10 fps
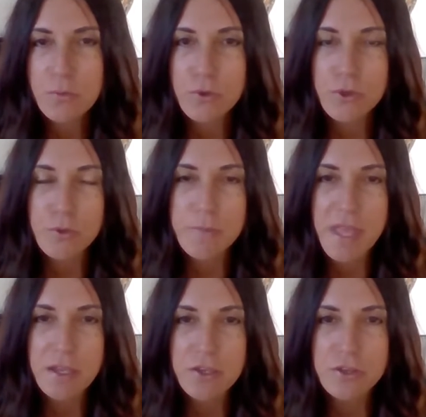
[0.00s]
room
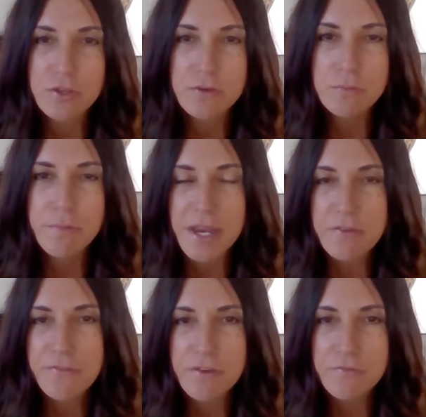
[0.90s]
that could
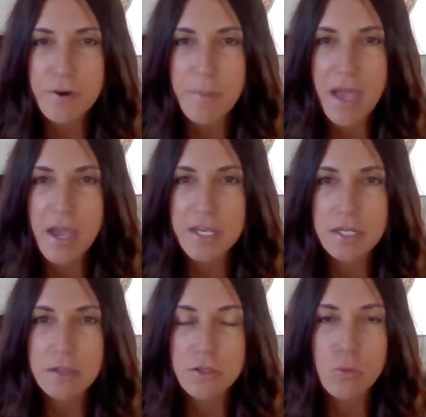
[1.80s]
benefit from
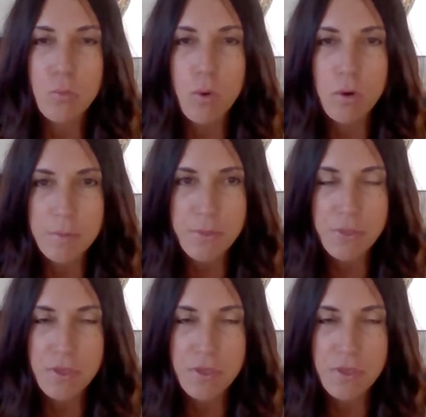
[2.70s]
adding a little warmth.